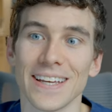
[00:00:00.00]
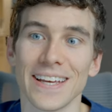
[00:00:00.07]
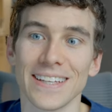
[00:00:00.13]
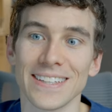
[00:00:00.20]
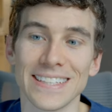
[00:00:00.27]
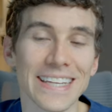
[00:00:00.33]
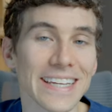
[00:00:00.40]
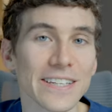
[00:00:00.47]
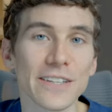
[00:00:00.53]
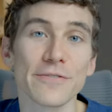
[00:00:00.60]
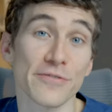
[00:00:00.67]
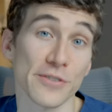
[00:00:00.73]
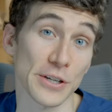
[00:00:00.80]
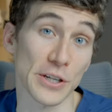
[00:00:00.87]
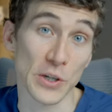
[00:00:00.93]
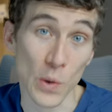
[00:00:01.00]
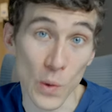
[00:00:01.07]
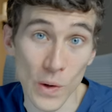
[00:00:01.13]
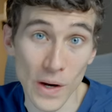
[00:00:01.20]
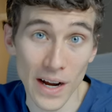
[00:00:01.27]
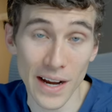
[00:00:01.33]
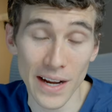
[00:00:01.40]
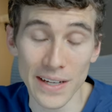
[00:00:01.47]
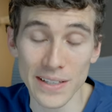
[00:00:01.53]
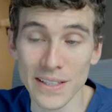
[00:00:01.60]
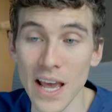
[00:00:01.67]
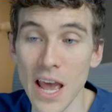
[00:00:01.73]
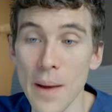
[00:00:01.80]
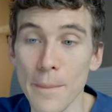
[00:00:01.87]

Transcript: is needed for your eyes,